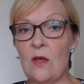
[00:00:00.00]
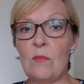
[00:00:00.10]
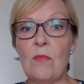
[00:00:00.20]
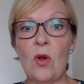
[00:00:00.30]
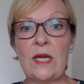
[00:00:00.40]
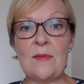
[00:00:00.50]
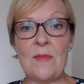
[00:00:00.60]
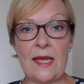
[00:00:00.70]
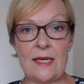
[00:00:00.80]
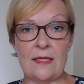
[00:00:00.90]
Molly
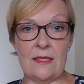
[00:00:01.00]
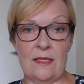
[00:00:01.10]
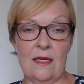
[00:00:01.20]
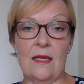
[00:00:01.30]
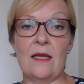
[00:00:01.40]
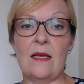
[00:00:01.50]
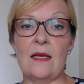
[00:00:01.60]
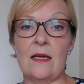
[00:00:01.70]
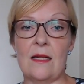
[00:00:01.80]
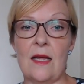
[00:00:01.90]
Makes
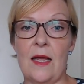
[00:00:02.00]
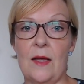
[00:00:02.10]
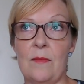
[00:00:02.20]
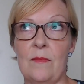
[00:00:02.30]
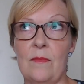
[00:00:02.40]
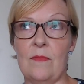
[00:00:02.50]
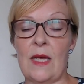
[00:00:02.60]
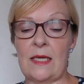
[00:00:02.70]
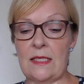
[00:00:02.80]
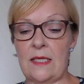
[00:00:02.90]

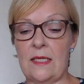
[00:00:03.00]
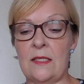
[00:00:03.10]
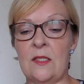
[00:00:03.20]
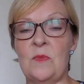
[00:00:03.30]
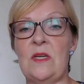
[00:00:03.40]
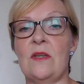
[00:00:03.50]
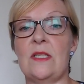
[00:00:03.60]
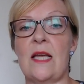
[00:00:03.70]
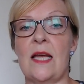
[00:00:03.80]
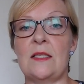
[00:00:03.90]
magazines, because
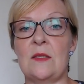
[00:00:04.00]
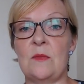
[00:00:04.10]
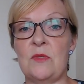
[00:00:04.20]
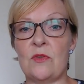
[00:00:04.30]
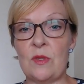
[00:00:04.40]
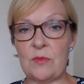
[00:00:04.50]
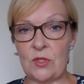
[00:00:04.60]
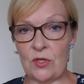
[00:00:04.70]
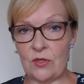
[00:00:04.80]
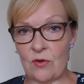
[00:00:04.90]
I had a
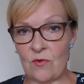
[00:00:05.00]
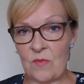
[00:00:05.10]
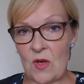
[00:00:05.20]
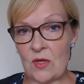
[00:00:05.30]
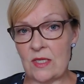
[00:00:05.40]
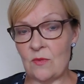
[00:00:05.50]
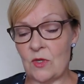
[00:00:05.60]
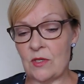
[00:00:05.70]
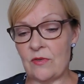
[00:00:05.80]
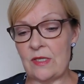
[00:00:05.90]
subscription of Martin
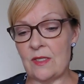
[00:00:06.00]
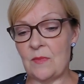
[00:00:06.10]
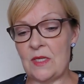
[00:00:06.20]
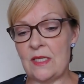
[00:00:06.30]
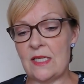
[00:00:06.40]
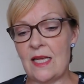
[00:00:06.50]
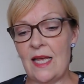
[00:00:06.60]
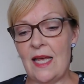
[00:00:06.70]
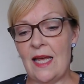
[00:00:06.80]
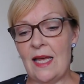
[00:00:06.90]
one Christmas,
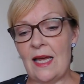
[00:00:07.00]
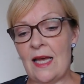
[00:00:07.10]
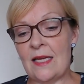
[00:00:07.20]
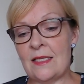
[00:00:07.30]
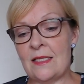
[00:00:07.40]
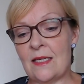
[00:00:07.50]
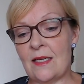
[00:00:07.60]
and